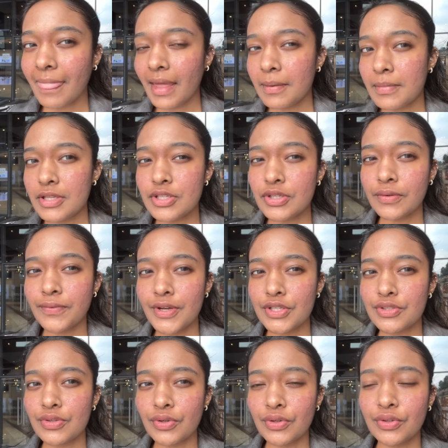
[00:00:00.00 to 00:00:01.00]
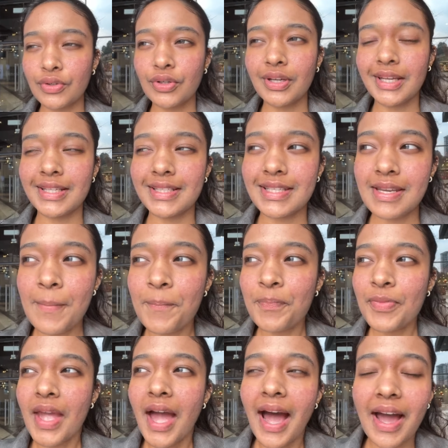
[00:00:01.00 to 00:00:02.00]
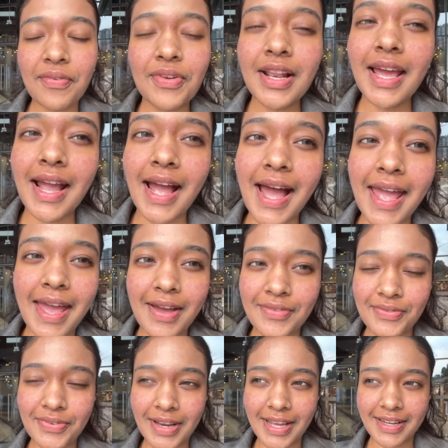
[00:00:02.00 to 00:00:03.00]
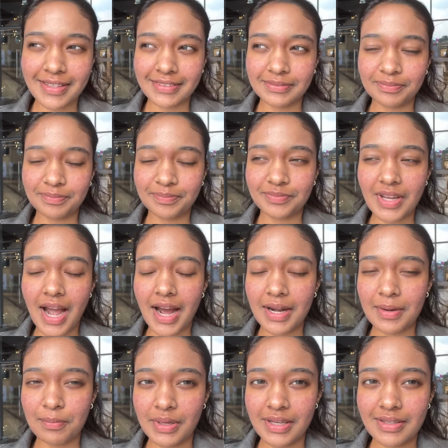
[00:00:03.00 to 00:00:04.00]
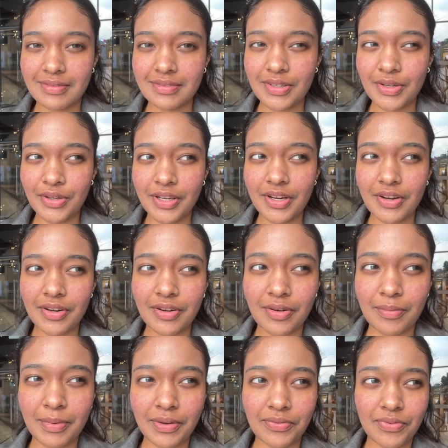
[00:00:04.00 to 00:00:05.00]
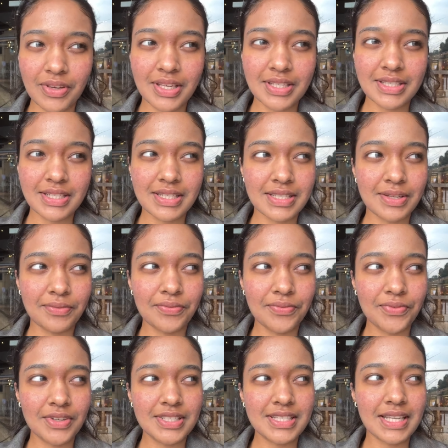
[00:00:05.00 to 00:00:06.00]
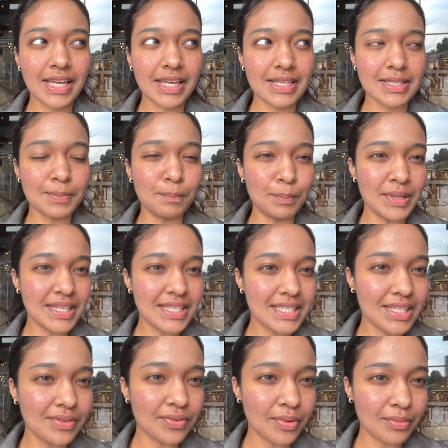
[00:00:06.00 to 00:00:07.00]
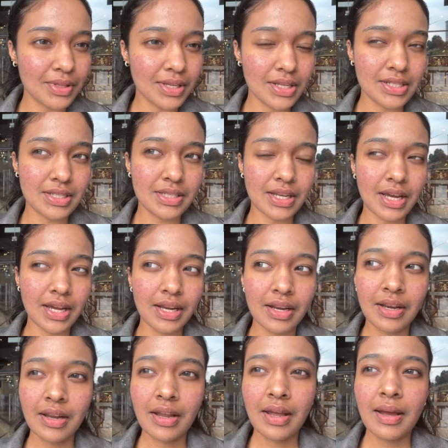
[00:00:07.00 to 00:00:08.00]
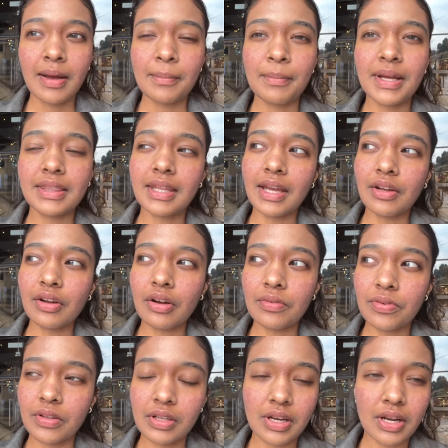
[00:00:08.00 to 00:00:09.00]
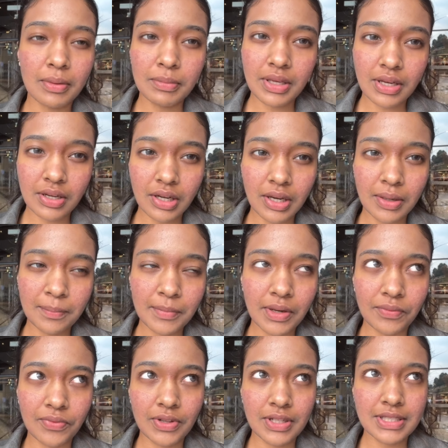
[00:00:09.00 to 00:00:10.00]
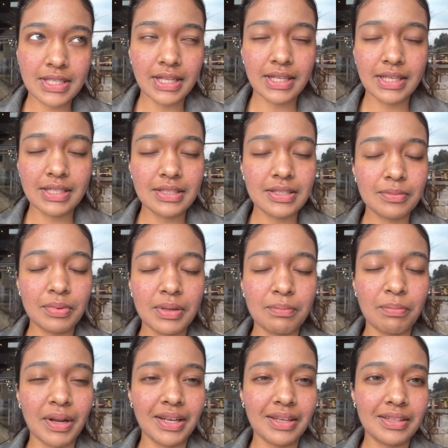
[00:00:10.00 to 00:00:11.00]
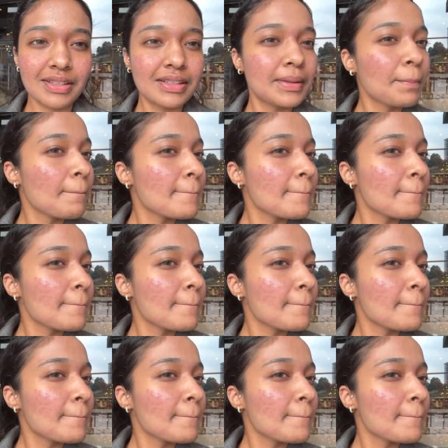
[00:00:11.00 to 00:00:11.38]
But so far so good. I feel like I have like heartbeat going on my face, because it feels like it's beating from the inside. But thank God for the numbing cream. It feels a little bit better.